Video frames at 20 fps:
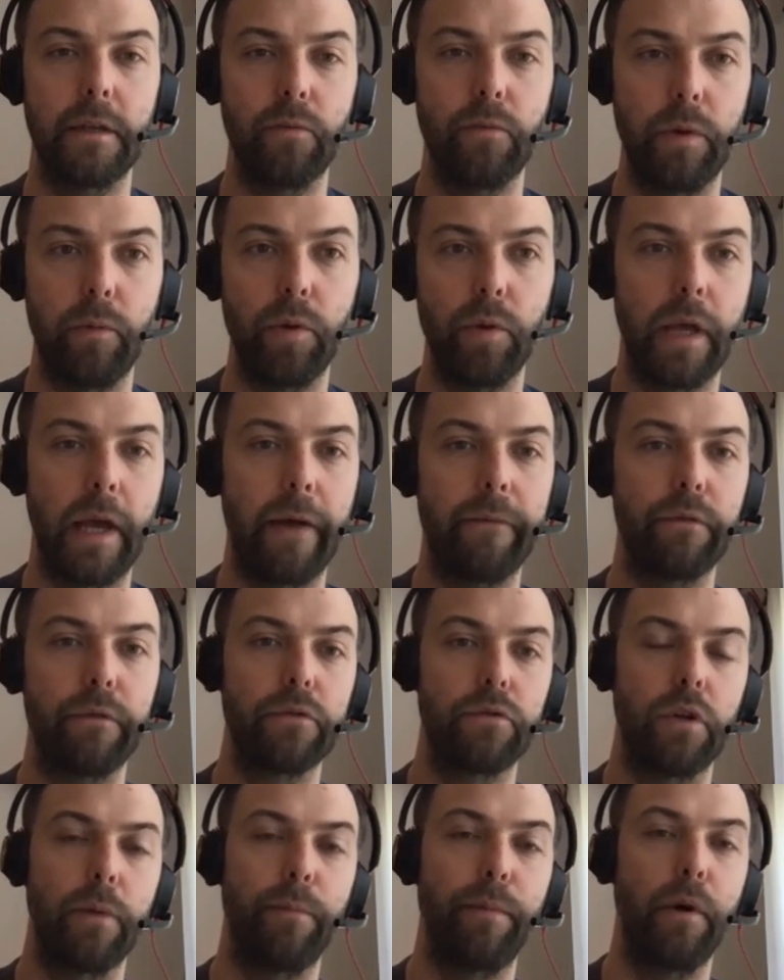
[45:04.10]
and we will have to
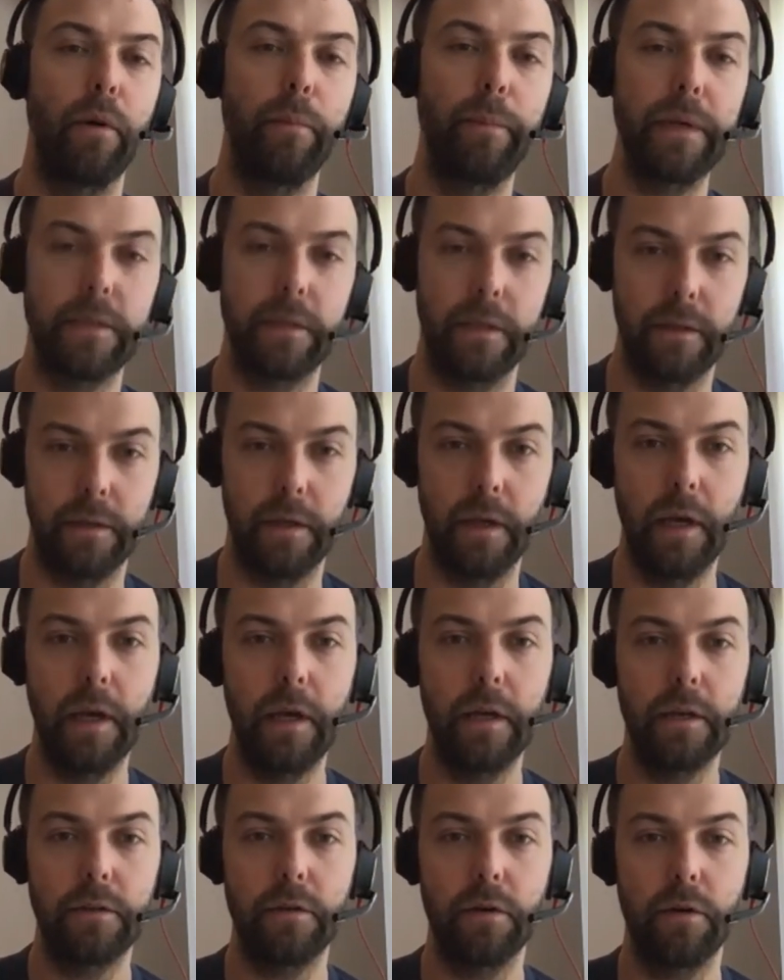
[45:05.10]
stop our business.
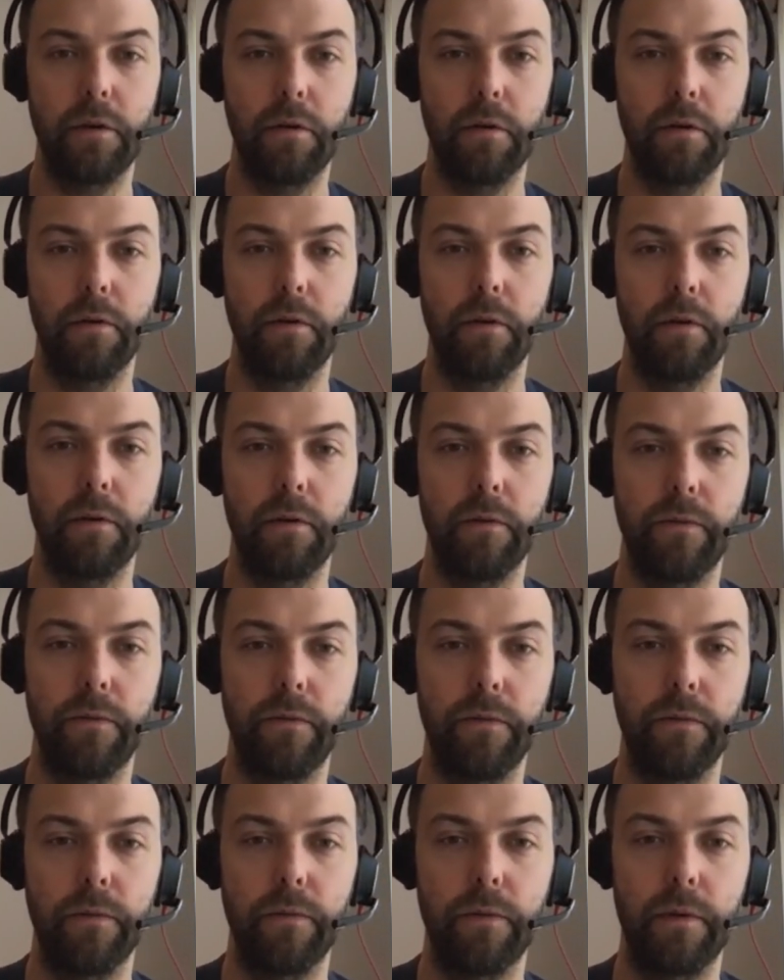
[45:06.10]
So
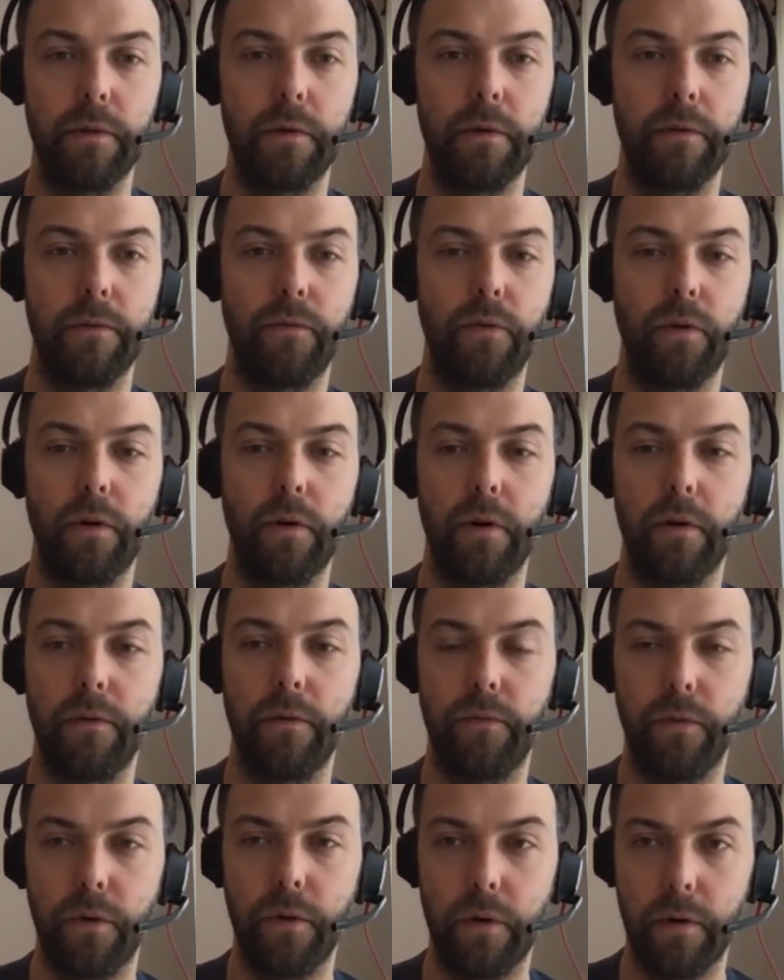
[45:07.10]
for
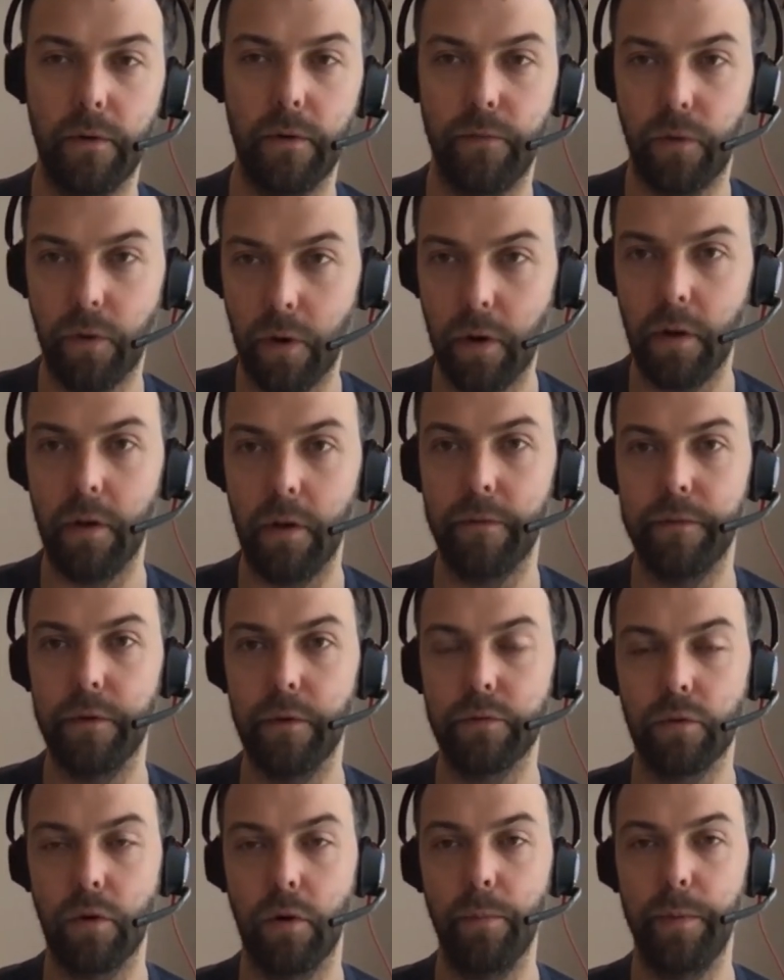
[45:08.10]
all of
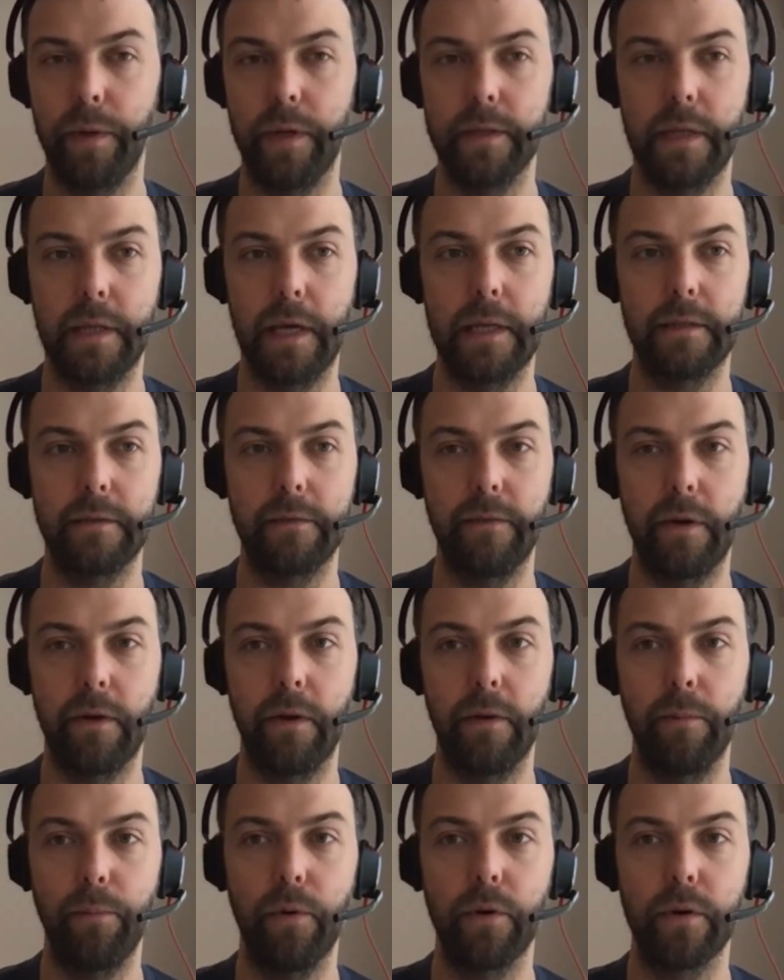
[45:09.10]
those companies, that's
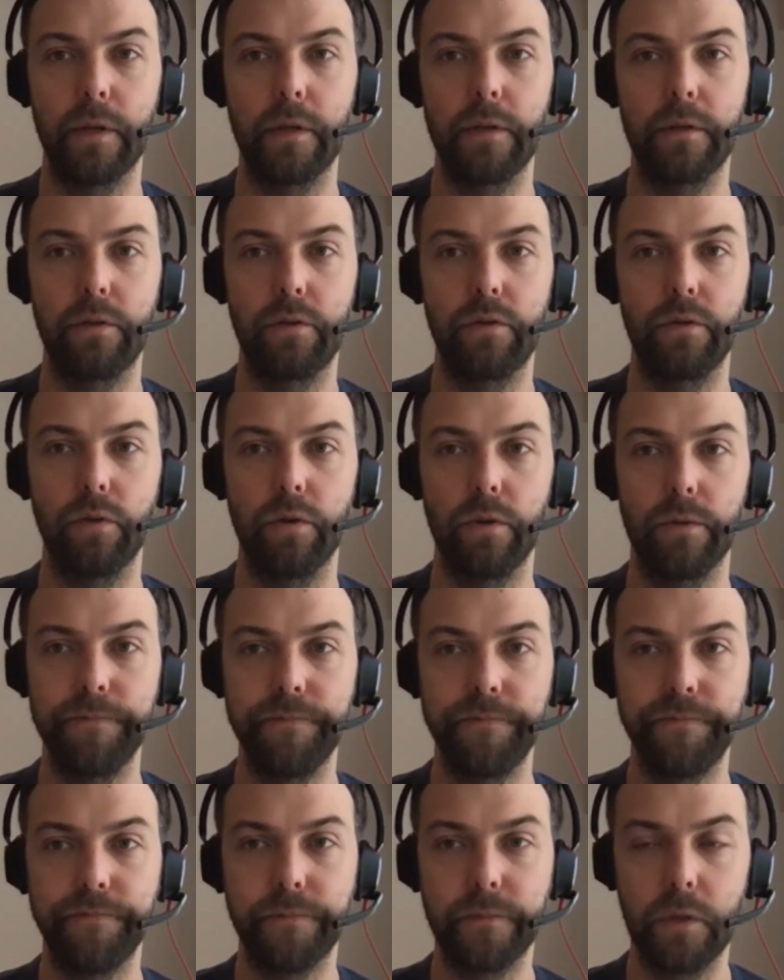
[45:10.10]
very important to
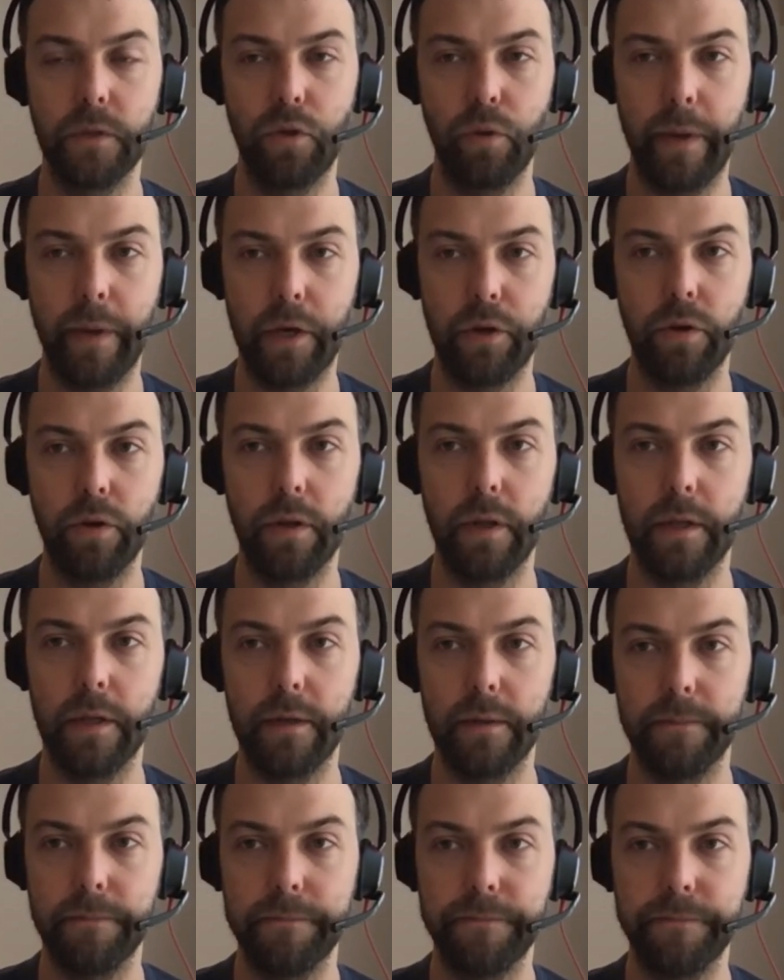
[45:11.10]
make sure that